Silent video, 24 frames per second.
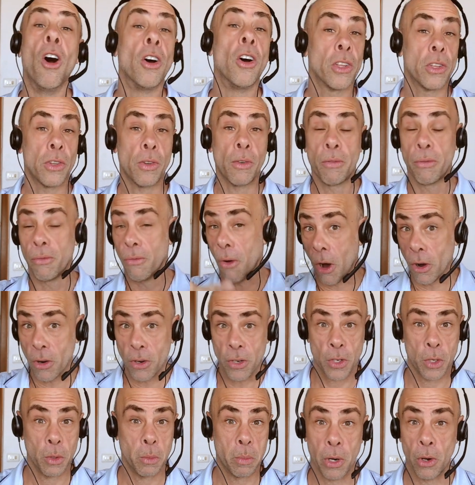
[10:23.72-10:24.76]
far
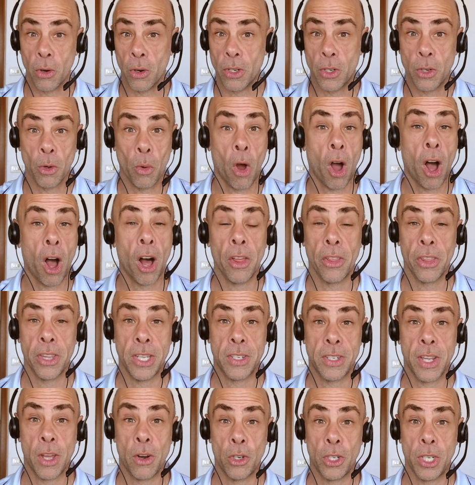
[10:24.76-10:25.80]
superior to all these
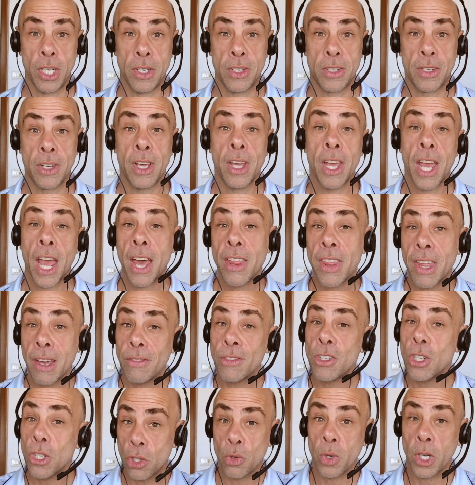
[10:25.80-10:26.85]
energies and they've
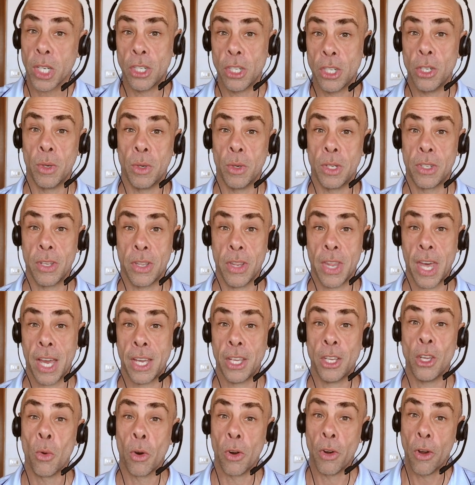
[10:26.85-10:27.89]
just tricked you into that
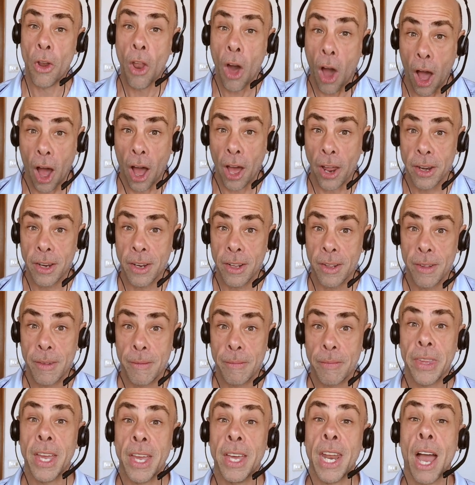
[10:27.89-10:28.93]
you are not?
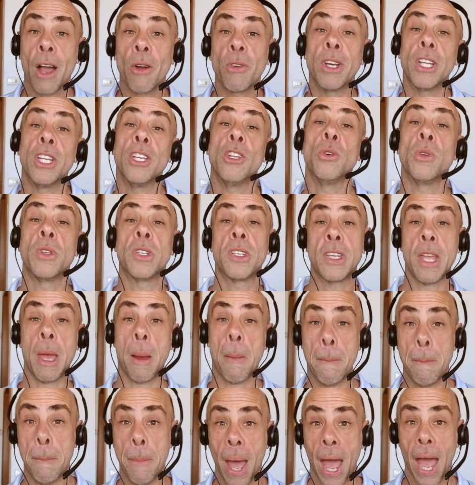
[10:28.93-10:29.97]
And how can you step
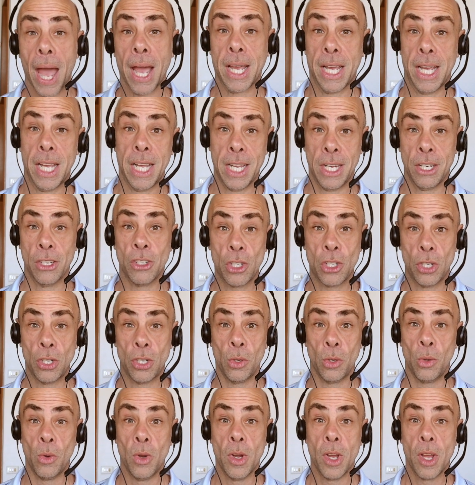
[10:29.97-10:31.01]
back
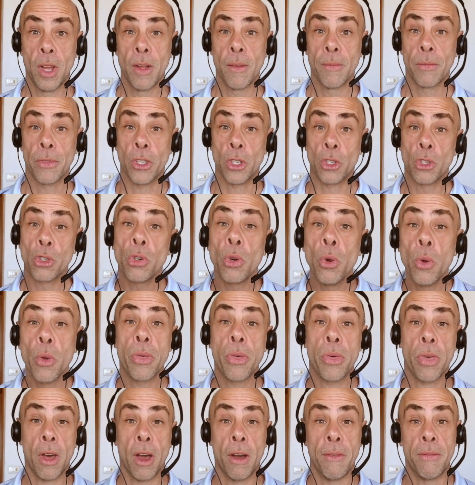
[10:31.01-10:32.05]
into the truth
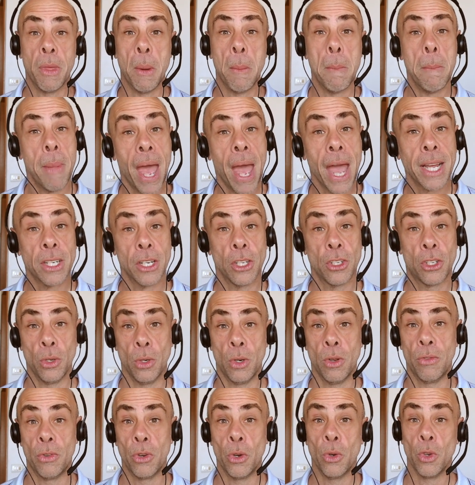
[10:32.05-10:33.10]
of the magnitude
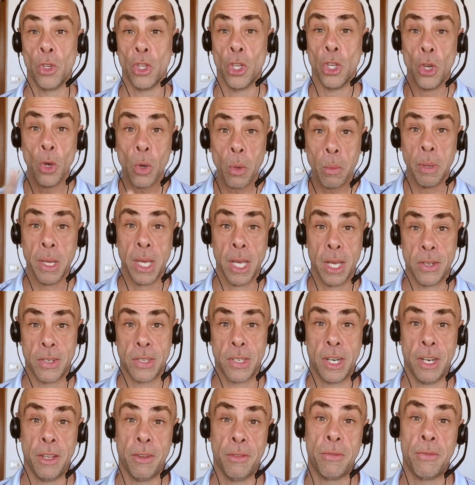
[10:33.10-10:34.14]
of who you be as an
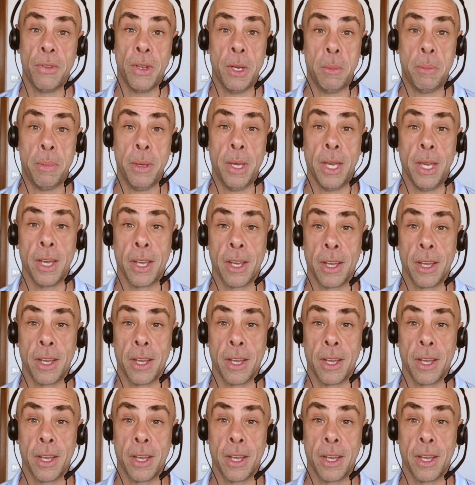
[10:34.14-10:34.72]
infinite being?